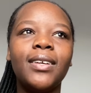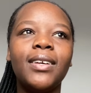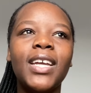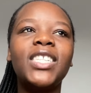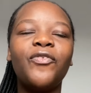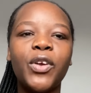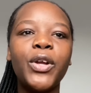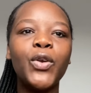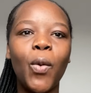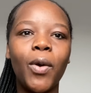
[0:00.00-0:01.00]
it's very
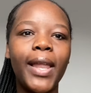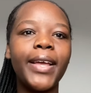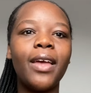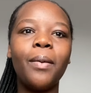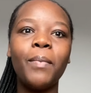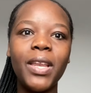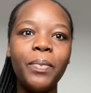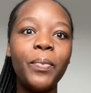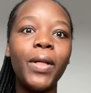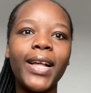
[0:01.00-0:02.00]
normal, like many
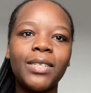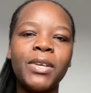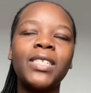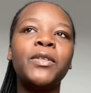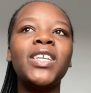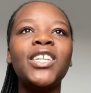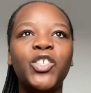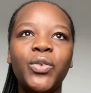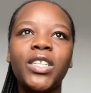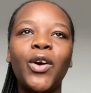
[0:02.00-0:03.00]
people ask me, especially
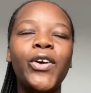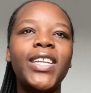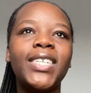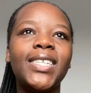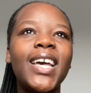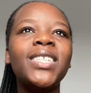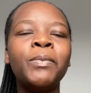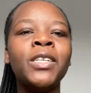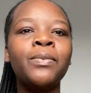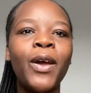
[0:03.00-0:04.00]
during the holidays, I
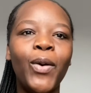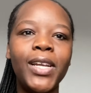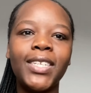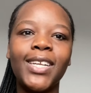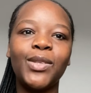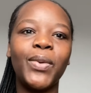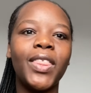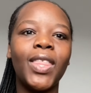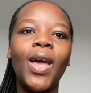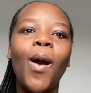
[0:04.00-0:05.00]
spent my holidays with
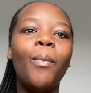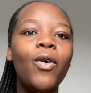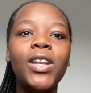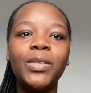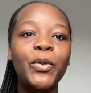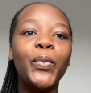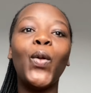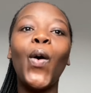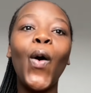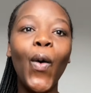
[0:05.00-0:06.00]
Polish
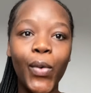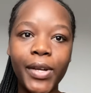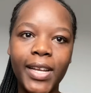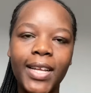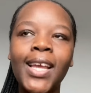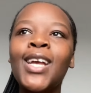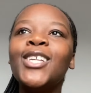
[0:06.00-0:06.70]
people only.